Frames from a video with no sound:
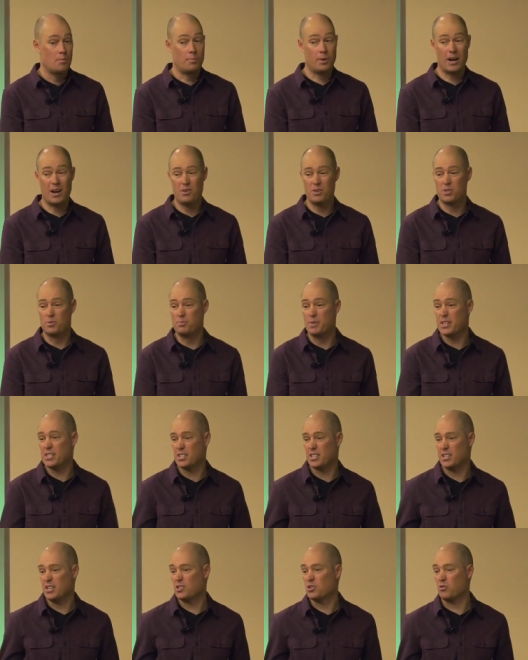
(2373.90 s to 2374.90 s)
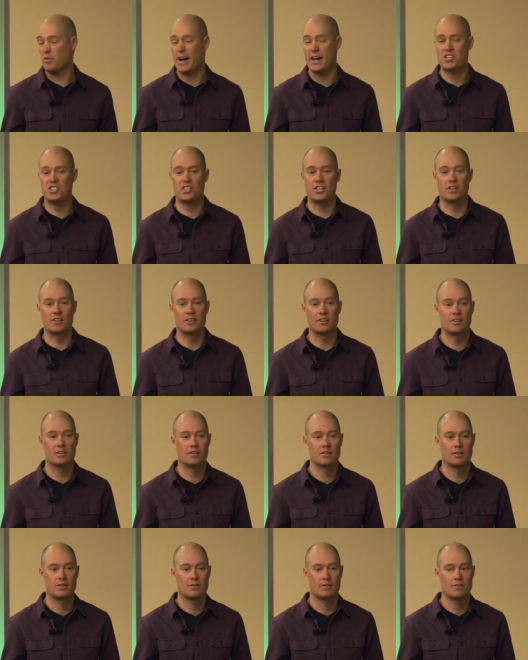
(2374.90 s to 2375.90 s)
But I was missing the direction.
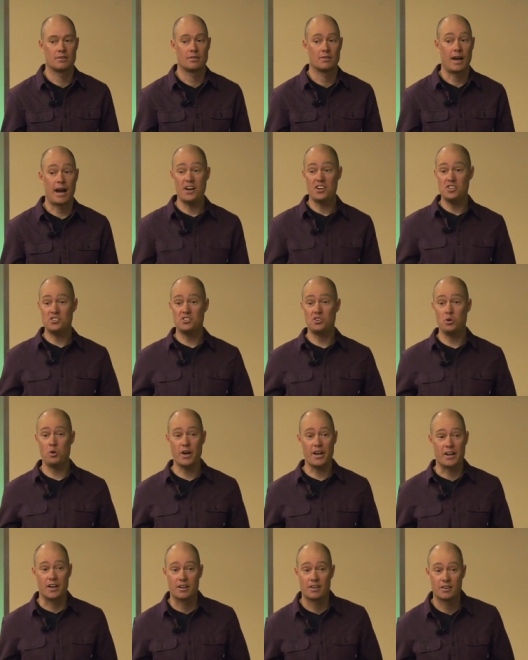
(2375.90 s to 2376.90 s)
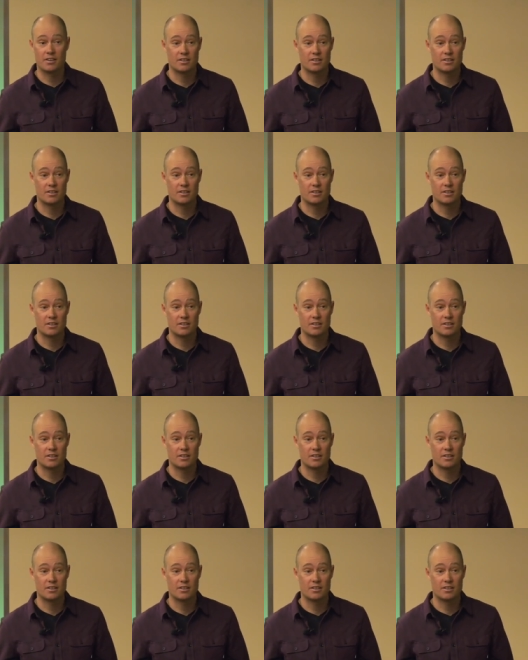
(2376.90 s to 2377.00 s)
How do you do it?